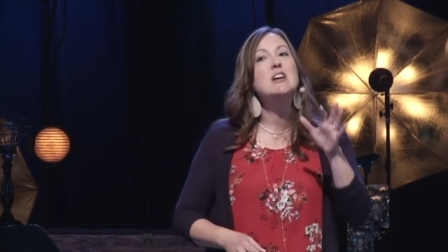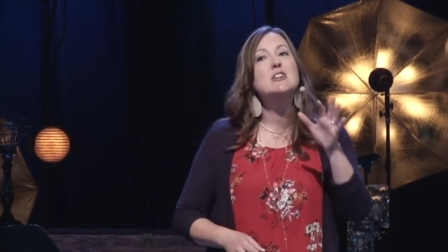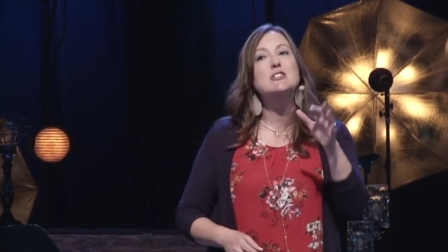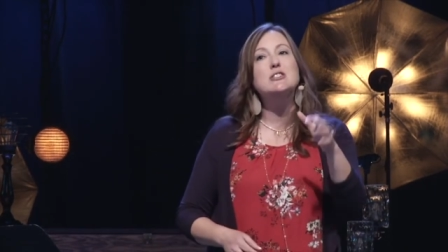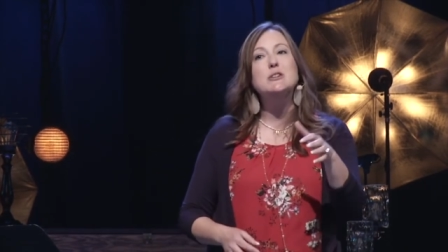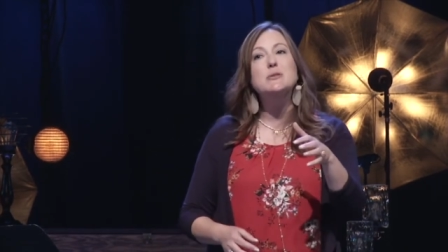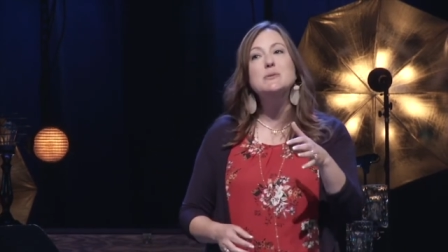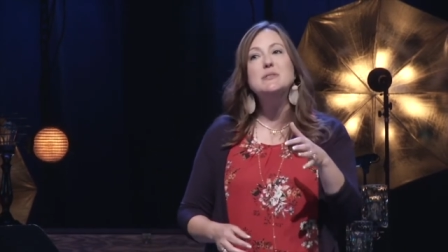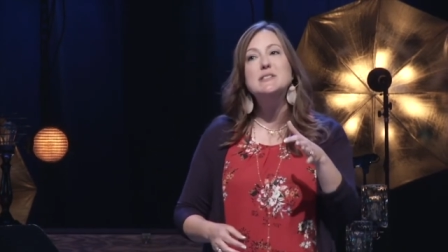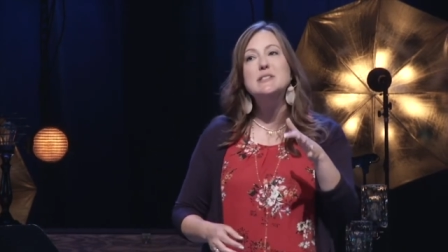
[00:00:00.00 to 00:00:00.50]

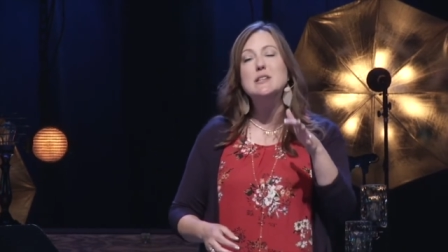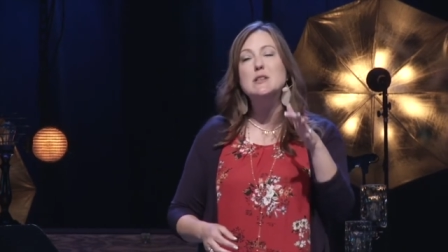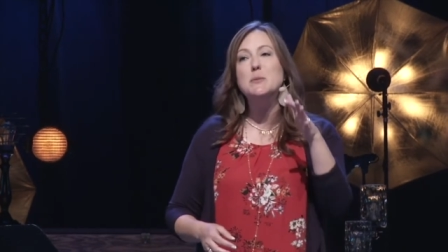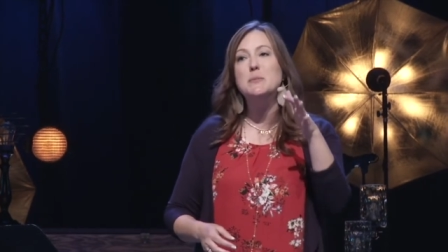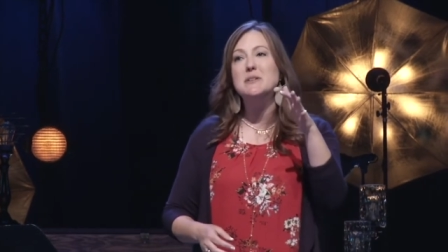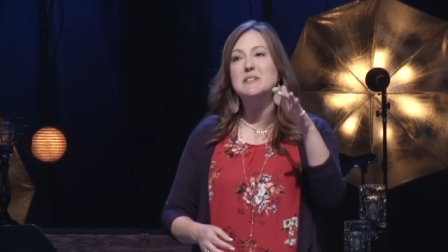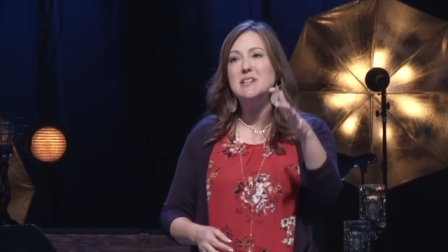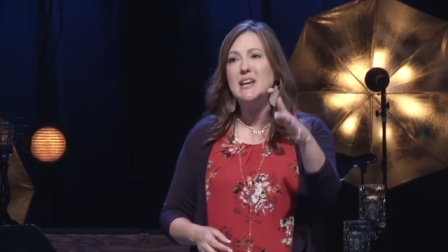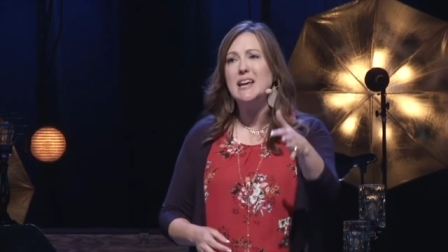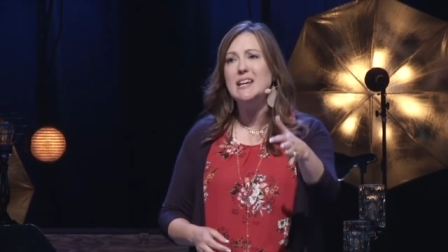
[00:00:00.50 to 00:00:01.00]
Do you see the
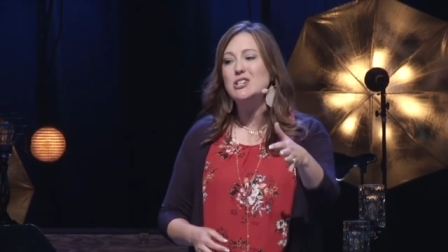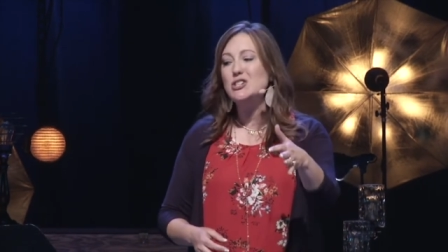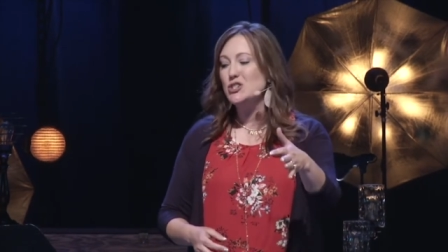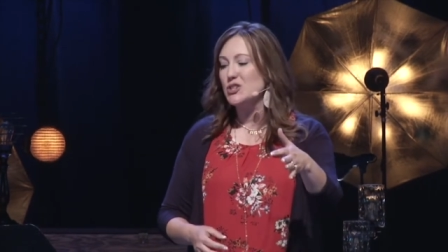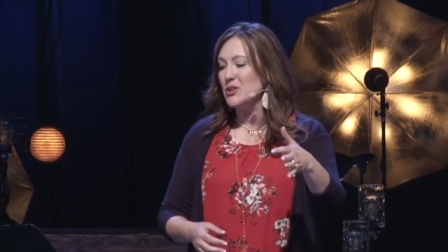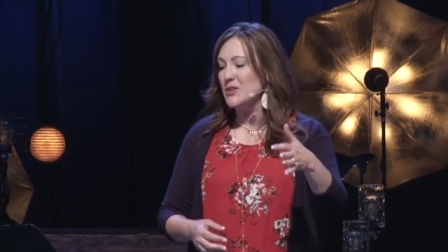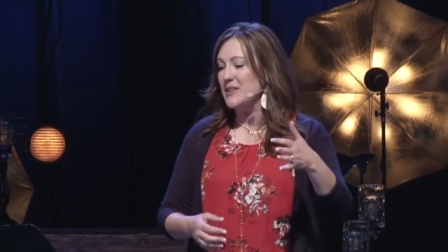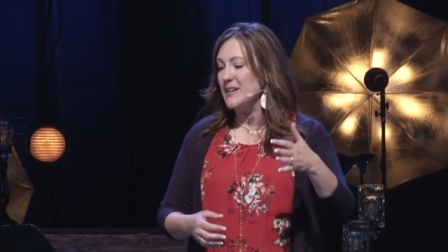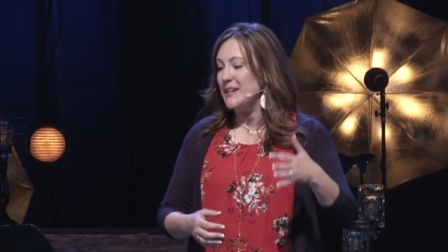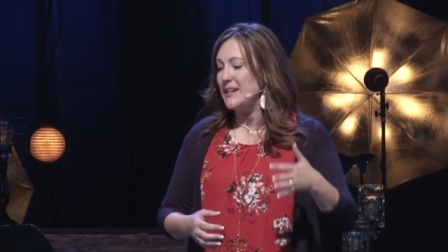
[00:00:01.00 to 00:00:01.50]

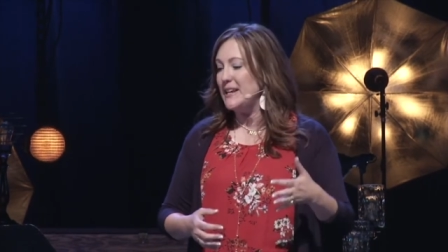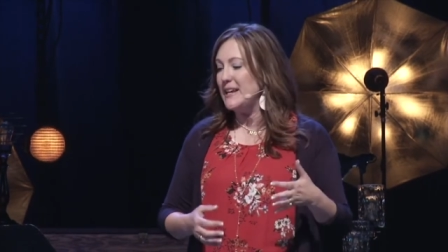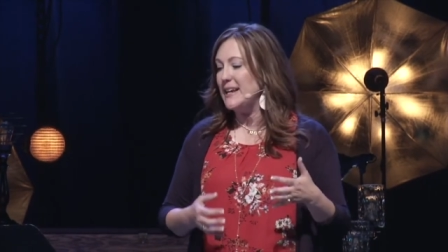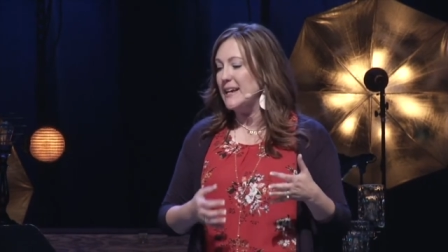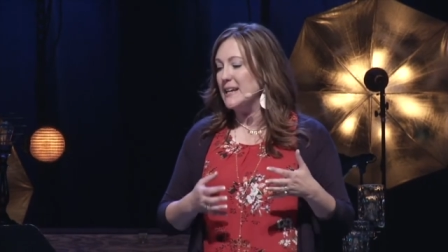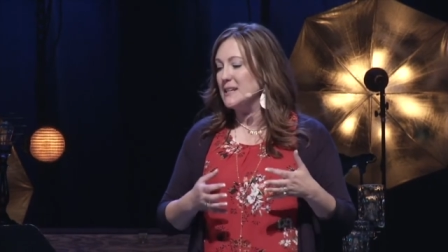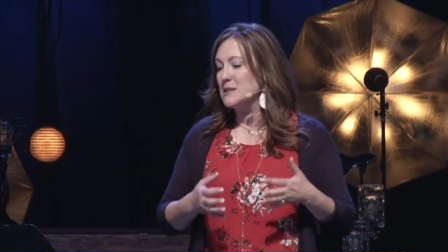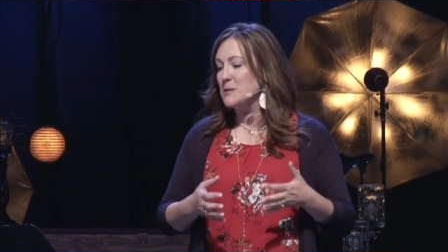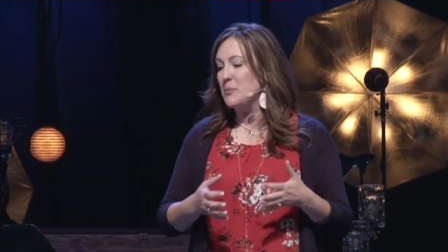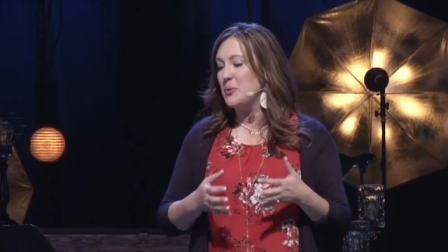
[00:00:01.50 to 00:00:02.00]
potential that
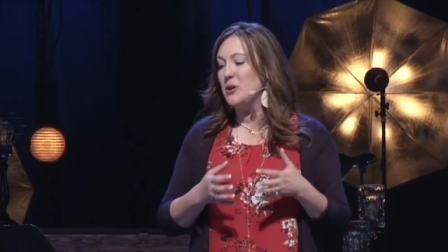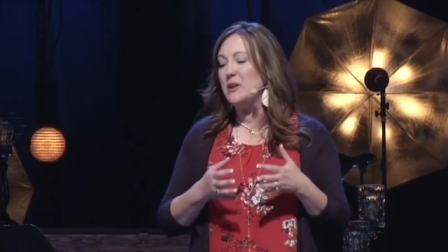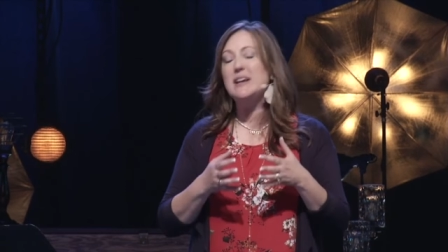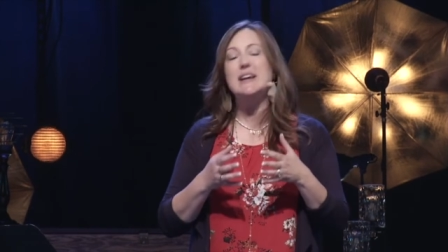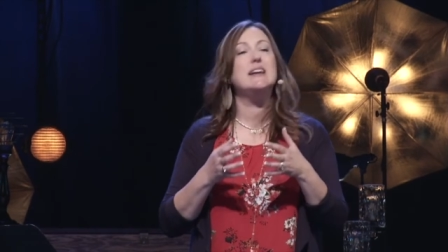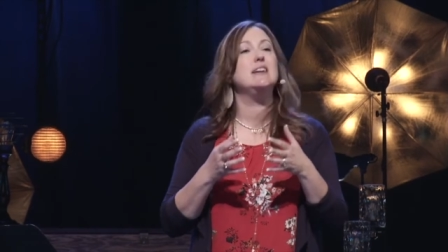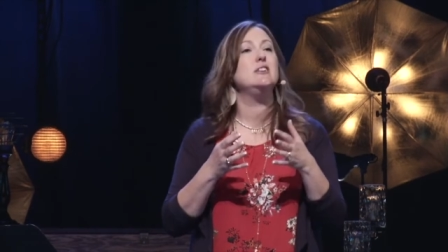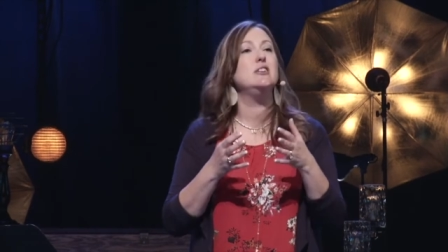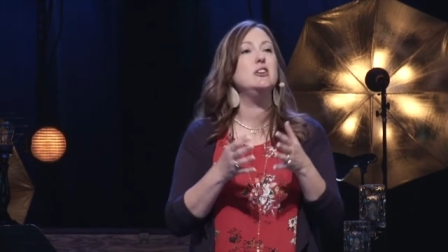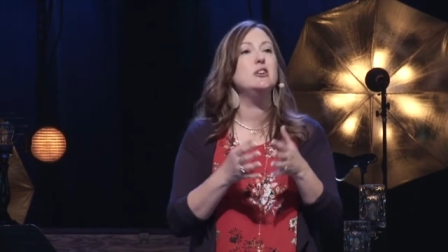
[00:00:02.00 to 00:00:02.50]
he has
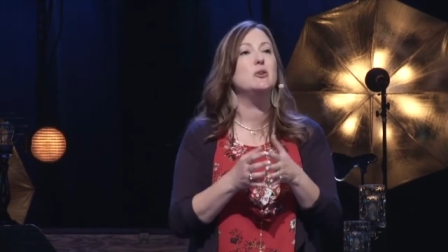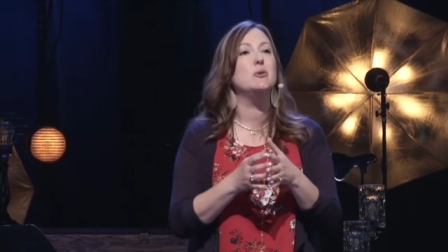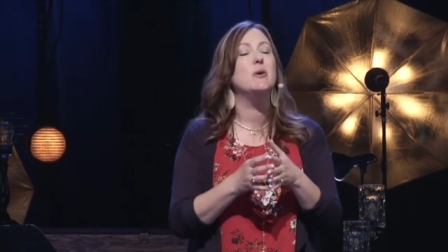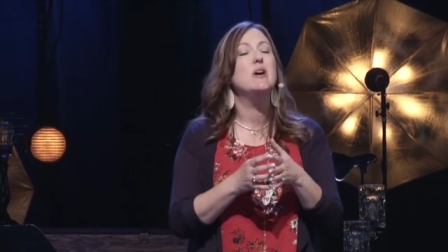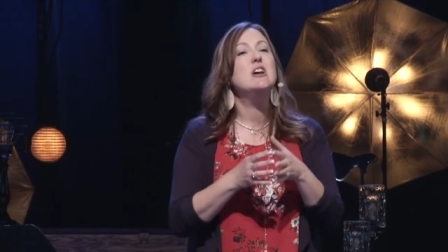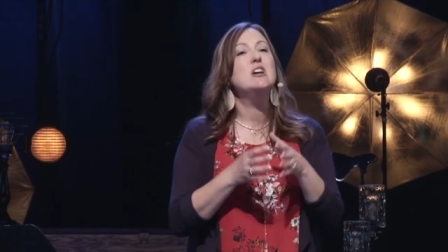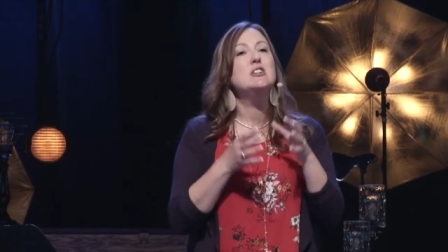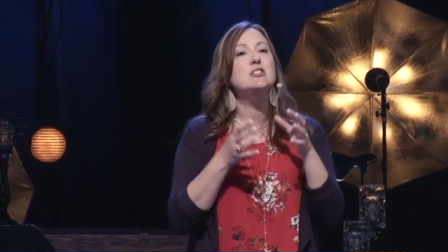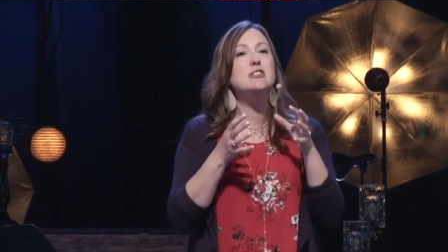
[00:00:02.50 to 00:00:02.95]
put in you?